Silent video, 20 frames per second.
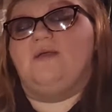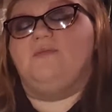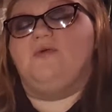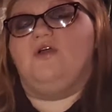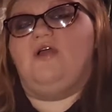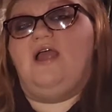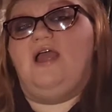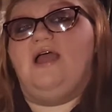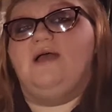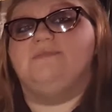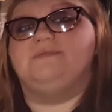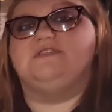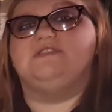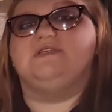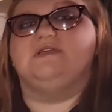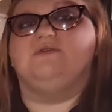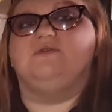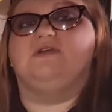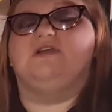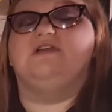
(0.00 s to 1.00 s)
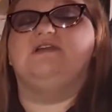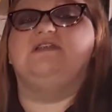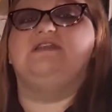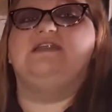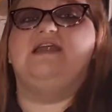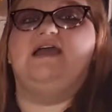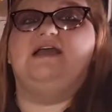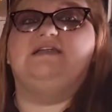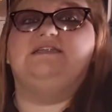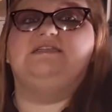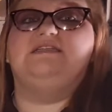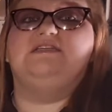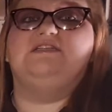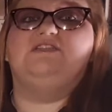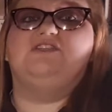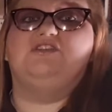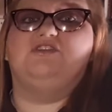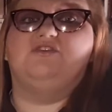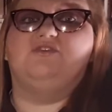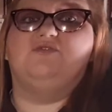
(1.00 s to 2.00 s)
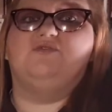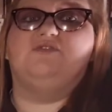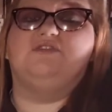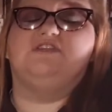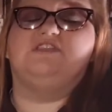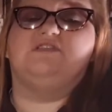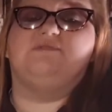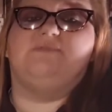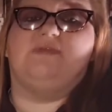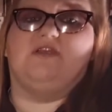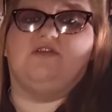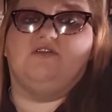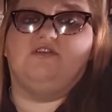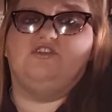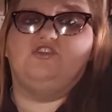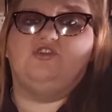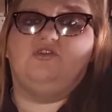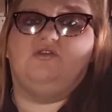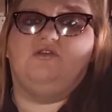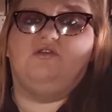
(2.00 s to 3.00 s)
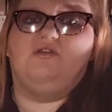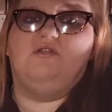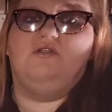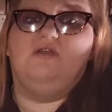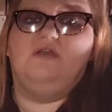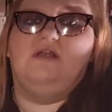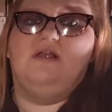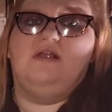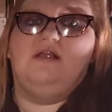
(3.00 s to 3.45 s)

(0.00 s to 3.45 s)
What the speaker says: perhaps connecting to the spiritual